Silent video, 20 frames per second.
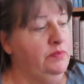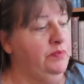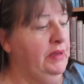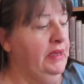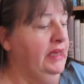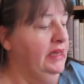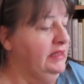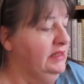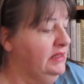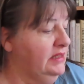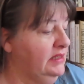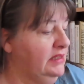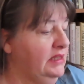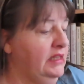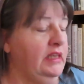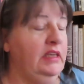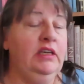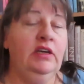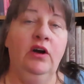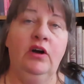because
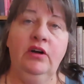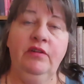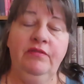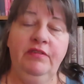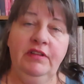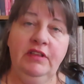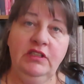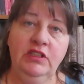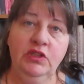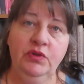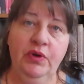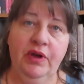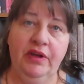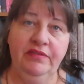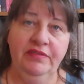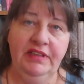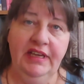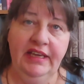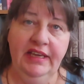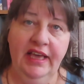the yarn for this
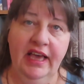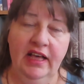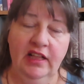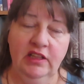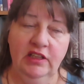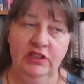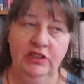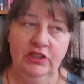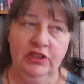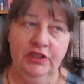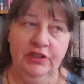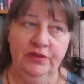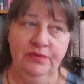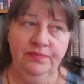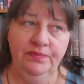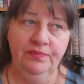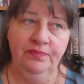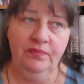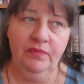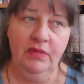12-day calendar,
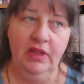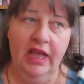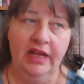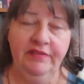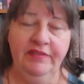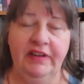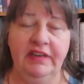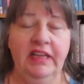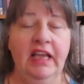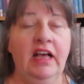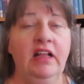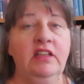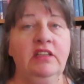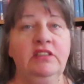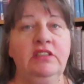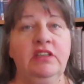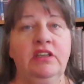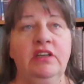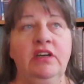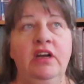advent
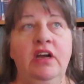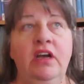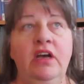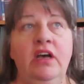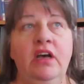calendar,